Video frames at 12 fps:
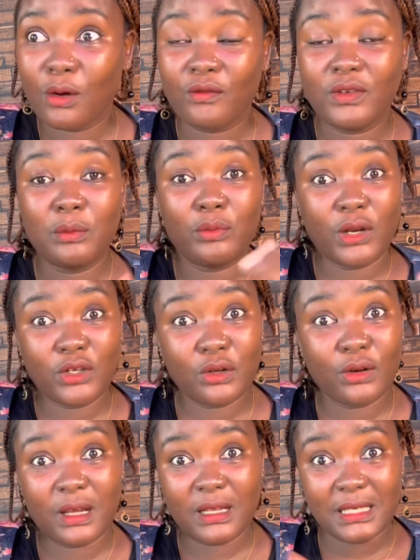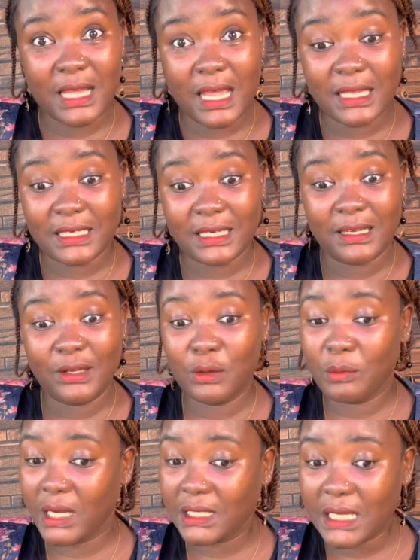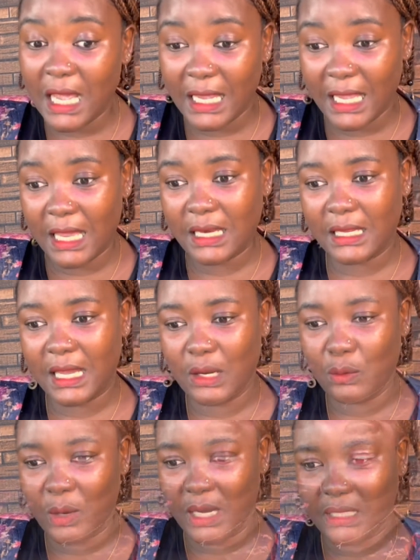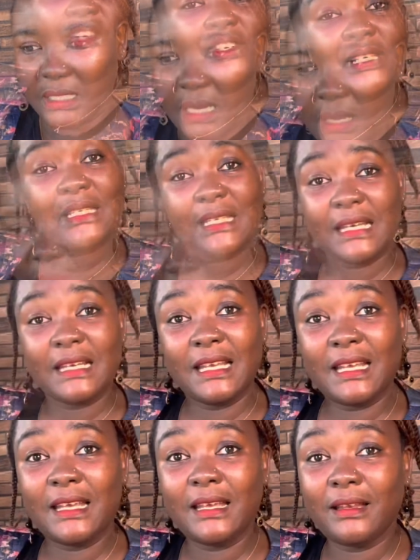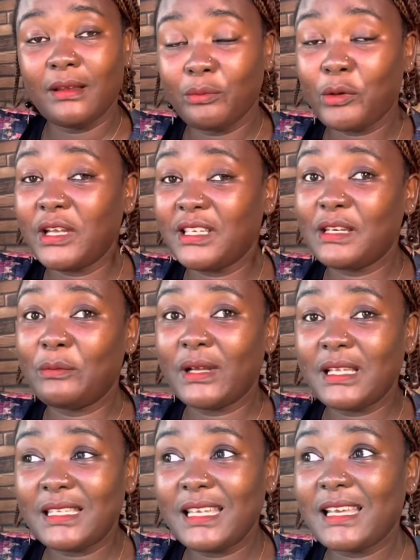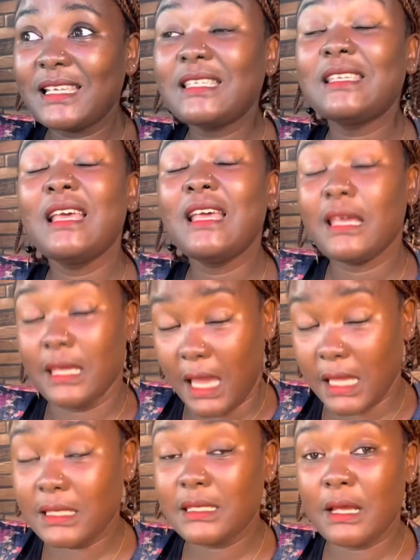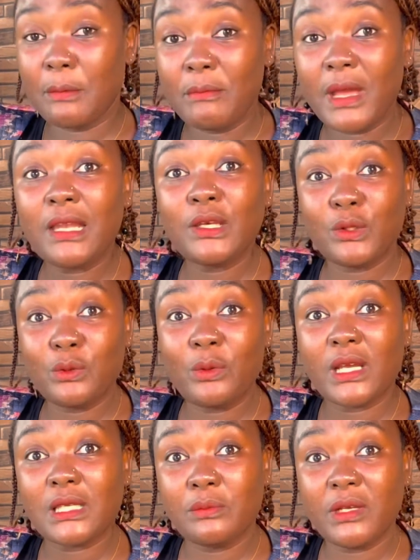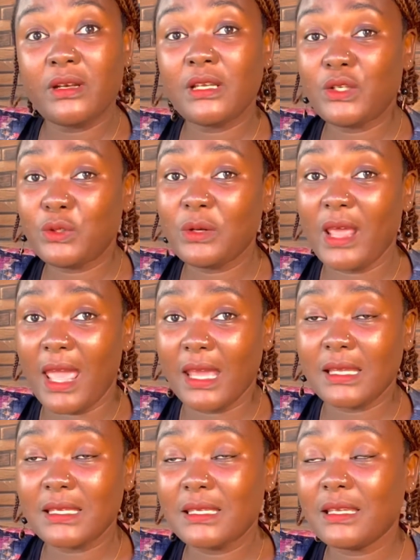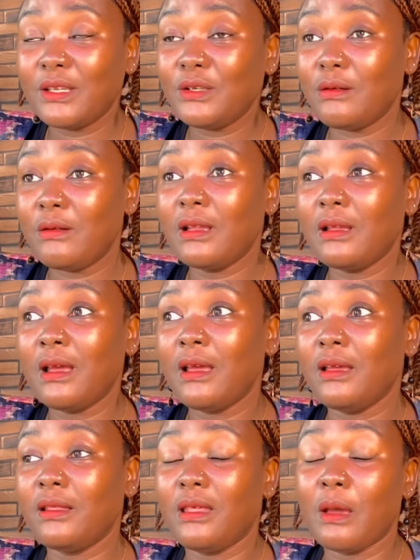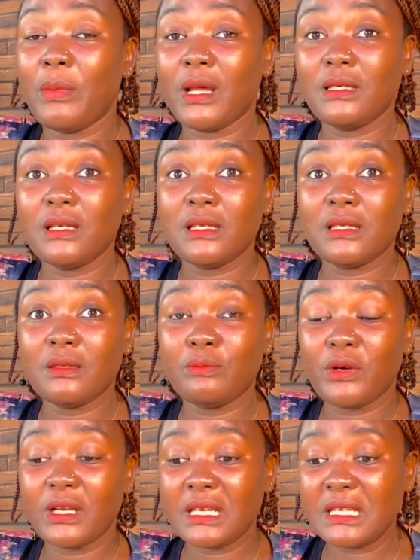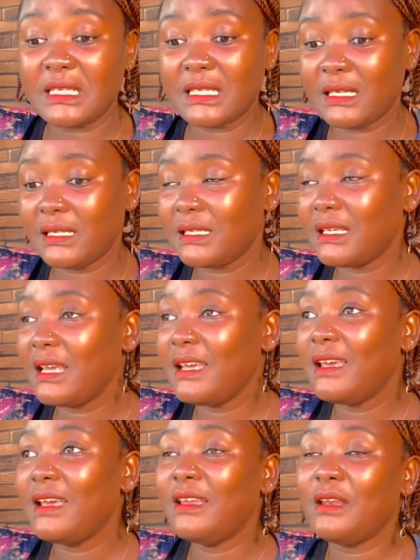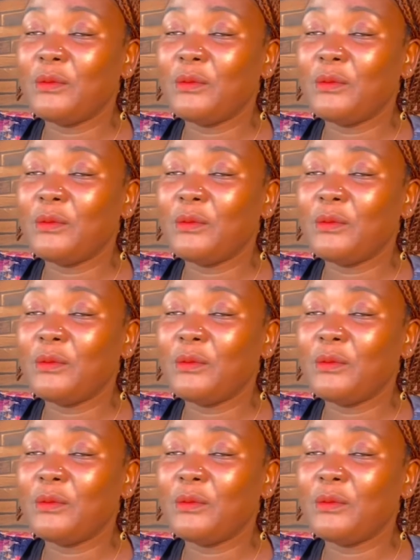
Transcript: depression or anxiety, you might again gain weight. Interestingly, point number 6, yes, some men do experience toothaches during their partner's pregnancies. Number